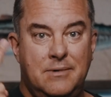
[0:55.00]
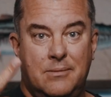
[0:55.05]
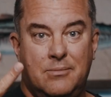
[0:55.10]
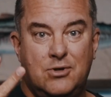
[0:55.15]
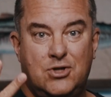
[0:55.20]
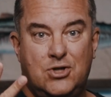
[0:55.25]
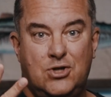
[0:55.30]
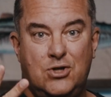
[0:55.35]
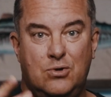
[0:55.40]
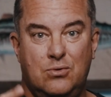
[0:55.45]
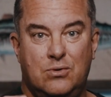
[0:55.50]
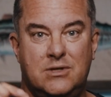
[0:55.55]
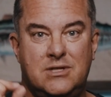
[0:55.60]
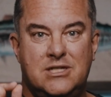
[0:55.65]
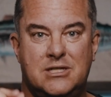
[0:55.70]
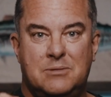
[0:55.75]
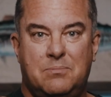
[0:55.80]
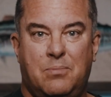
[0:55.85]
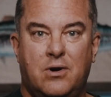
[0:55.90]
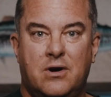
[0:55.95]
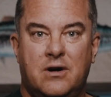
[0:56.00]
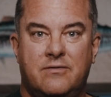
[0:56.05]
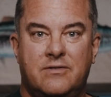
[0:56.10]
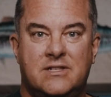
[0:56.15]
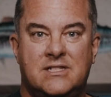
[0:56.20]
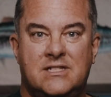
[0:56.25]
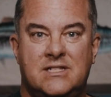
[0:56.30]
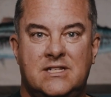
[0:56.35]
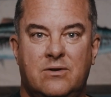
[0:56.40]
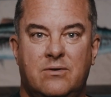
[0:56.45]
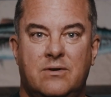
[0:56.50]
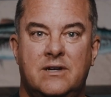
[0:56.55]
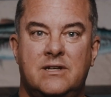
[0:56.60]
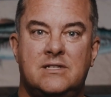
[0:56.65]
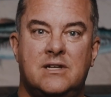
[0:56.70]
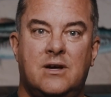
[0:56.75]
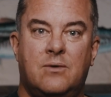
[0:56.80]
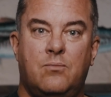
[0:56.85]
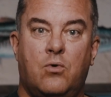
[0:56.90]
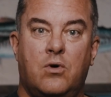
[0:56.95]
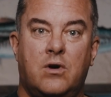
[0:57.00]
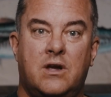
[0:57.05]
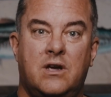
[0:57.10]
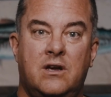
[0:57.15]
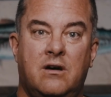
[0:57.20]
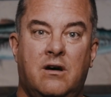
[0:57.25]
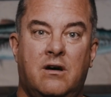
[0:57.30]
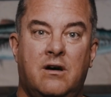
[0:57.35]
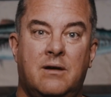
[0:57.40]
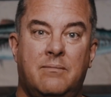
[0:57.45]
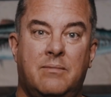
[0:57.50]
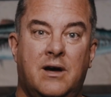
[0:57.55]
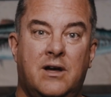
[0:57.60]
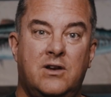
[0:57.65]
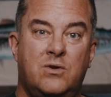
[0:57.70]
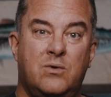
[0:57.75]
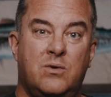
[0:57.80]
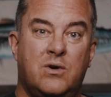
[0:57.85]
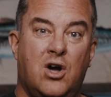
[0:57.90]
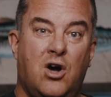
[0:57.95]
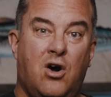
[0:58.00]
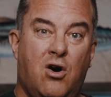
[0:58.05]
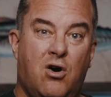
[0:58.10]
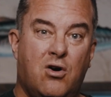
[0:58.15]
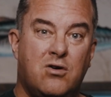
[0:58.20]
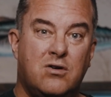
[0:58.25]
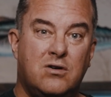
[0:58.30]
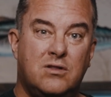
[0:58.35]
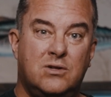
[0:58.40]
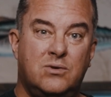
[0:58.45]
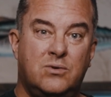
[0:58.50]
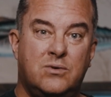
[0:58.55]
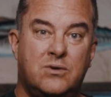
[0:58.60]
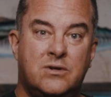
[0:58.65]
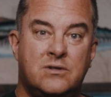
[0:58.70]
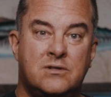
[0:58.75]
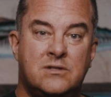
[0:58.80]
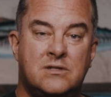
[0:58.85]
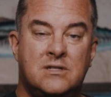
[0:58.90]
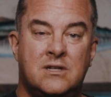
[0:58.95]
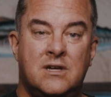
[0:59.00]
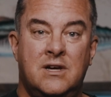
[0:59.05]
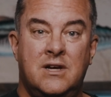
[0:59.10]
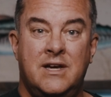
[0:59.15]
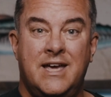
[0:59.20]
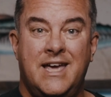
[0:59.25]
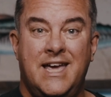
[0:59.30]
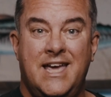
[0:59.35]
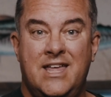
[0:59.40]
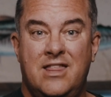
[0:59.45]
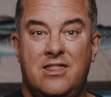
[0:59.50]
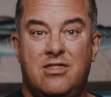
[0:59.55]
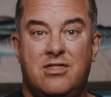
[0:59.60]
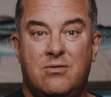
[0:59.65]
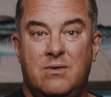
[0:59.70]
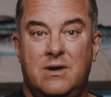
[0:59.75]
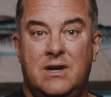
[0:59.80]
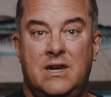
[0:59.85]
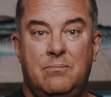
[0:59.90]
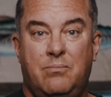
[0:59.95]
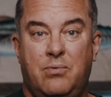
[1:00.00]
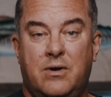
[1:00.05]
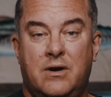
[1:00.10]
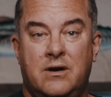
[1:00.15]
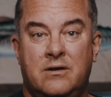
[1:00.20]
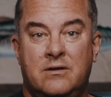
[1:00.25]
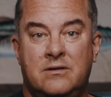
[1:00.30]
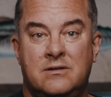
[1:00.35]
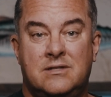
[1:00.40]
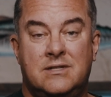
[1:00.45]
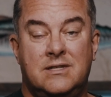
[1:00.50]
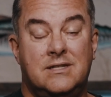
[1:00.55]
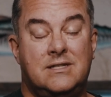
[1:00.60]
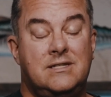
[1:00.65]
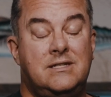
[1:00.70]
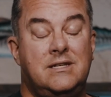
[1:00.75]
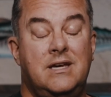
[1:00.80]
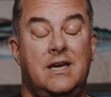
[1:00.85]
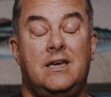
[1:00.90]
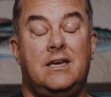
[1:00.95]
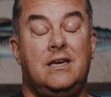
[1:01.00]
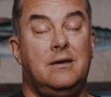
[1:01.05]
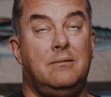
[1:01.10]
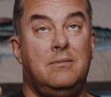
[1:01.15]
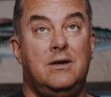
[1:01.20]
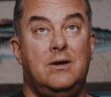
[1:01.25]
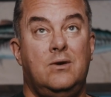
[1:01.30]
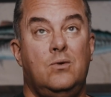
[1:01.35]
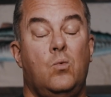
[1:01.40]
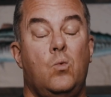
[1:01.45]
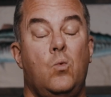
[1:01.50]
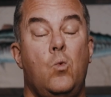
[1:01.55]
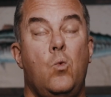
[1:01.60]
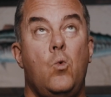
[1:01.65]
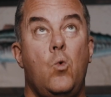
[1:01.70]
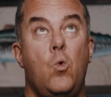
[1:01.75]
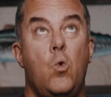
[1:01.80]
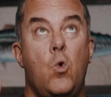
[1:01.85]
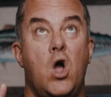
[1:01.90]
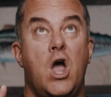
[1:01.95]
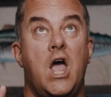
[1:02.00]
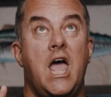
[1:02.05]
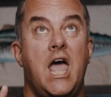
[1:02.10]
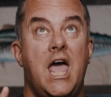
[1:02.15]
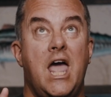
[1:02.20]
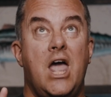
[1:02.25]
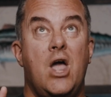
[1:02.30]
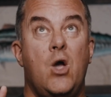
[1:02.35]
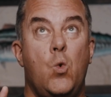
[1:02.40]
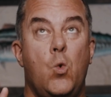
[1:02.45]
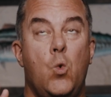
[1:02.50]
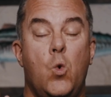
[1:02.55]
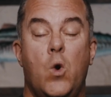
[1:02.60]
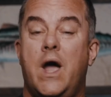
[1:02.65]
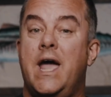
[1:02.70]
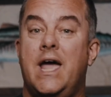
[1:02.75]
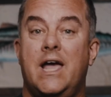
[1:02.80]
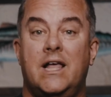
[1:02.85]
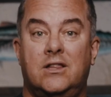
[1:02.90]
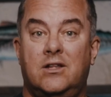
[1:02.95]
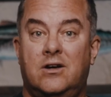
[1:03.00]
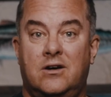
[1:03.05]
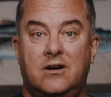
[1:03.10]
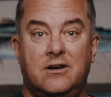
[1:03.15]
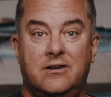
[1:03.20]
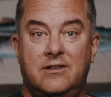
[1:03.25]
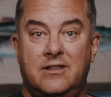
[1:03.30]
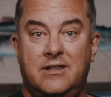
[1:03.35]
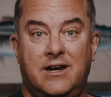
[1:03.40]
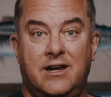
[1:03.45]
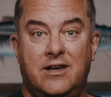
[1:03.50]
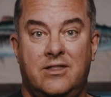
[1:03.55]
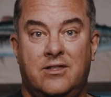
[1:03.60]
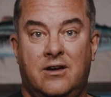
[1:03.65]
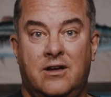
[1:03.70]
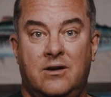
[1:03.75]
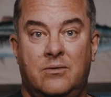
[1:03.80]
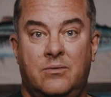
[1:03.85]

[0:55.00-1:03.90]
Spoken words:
number two, this is part of a series I'm working on about doing hard lures in 3D printers that's taking me way, way longer than I thought